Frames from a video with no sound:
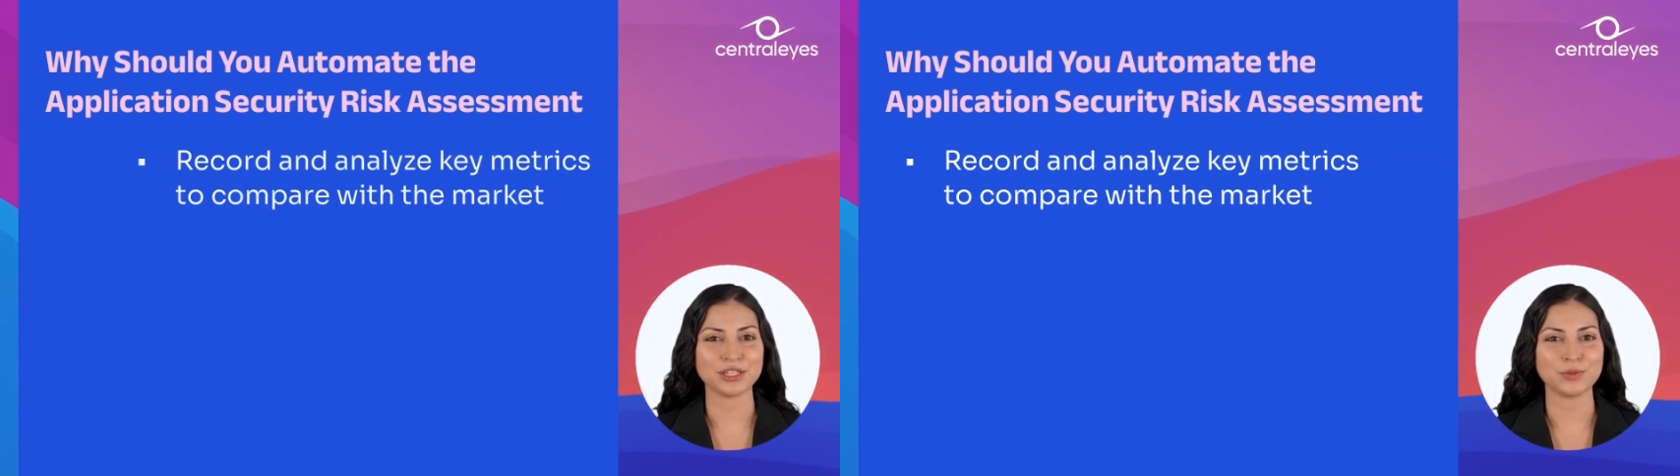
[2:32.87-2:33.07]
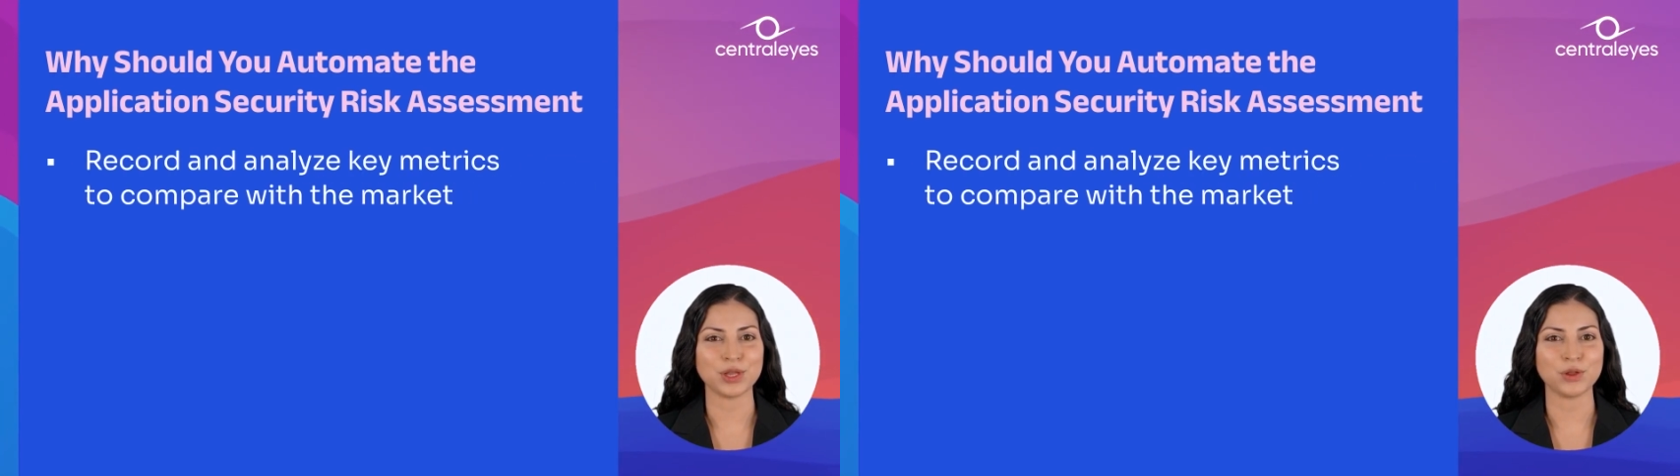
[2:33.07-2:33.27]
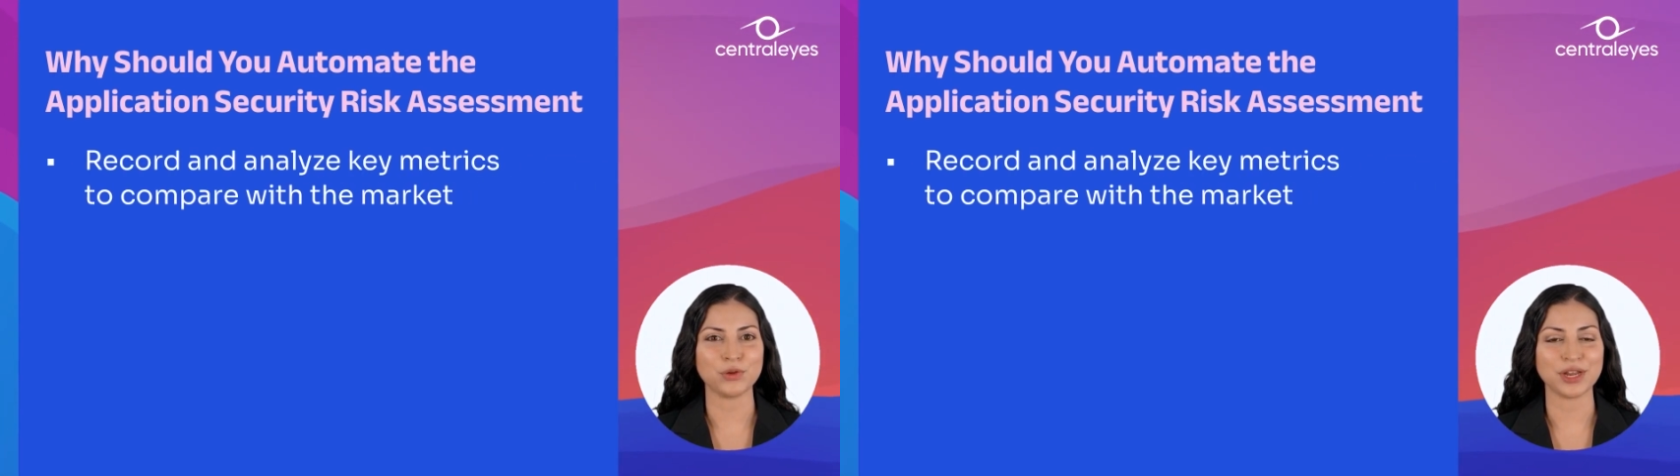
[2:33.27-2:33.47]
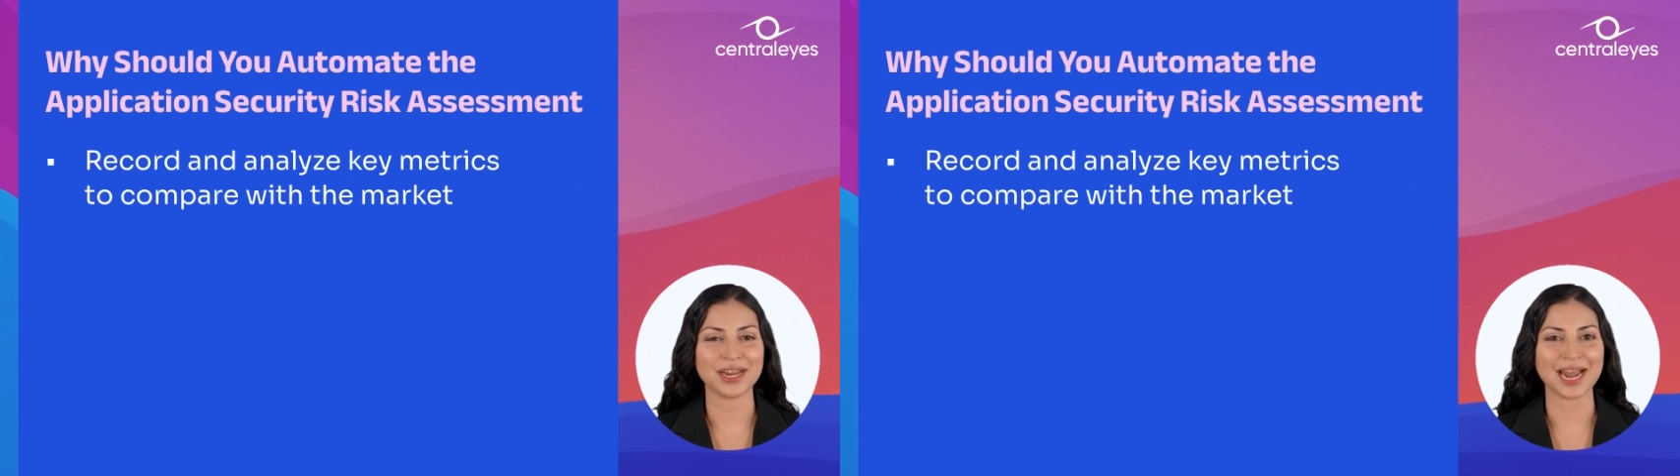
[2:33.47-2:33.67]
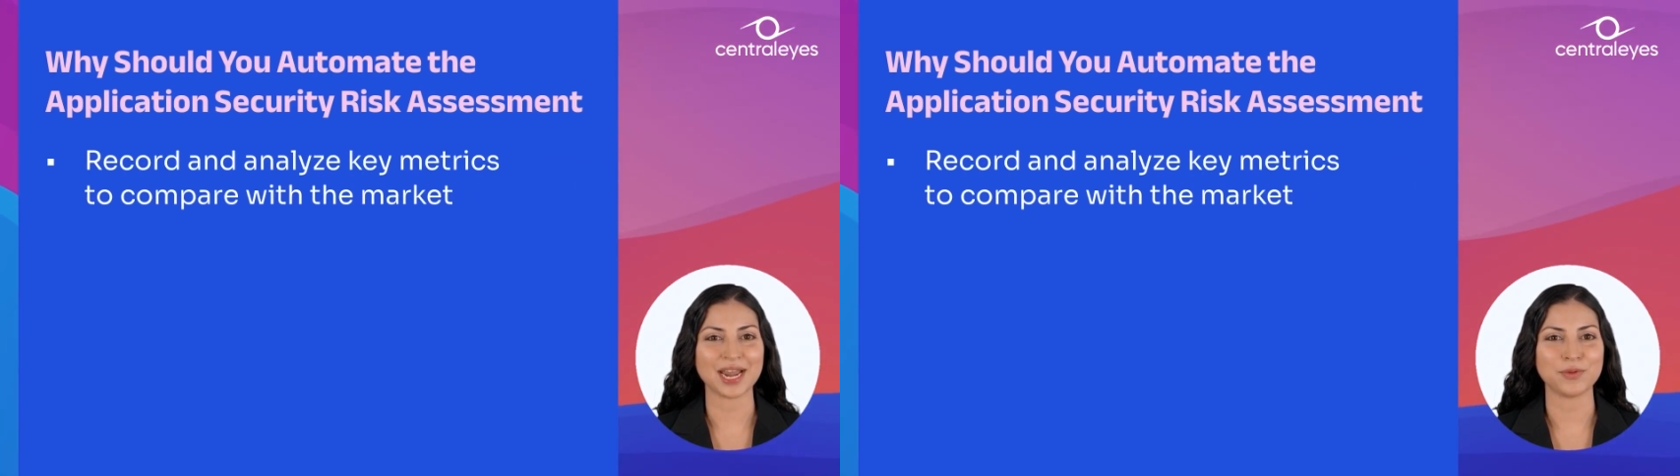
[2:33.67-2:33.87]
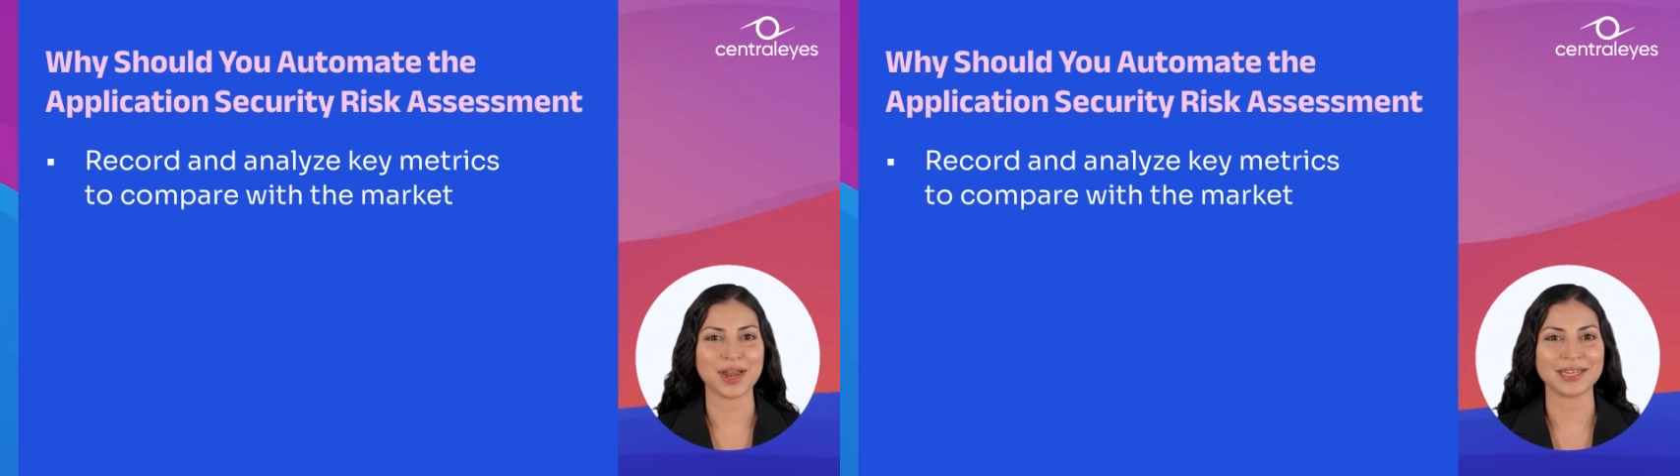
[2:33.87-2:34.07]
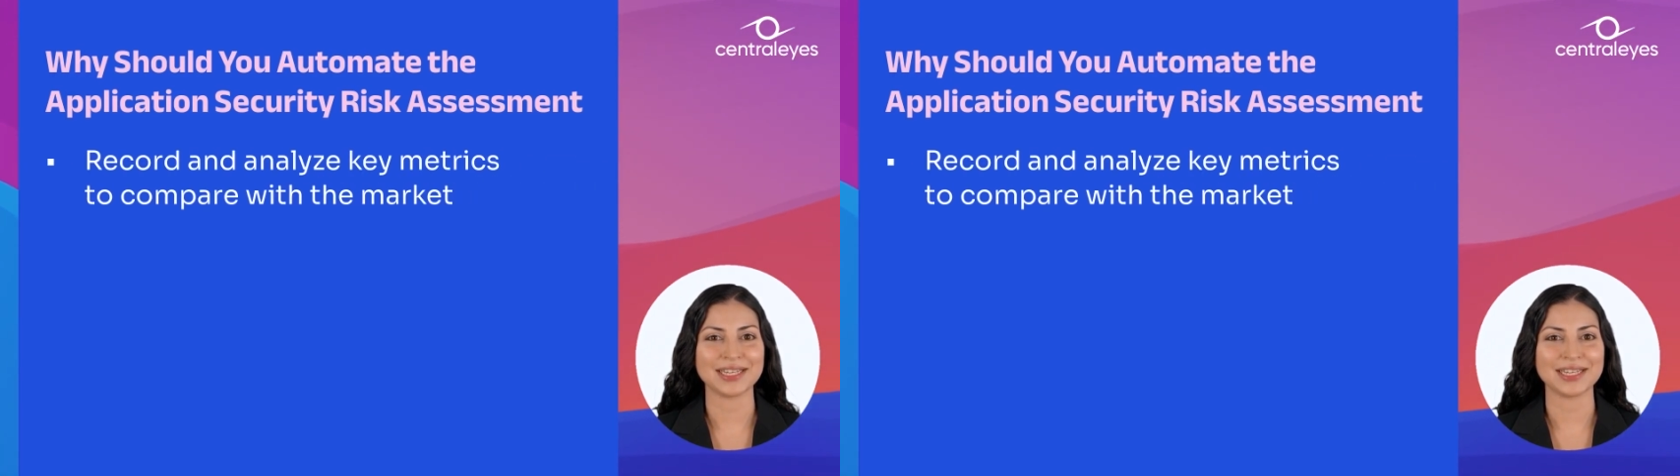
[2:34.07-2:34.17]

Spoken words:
to record and analyze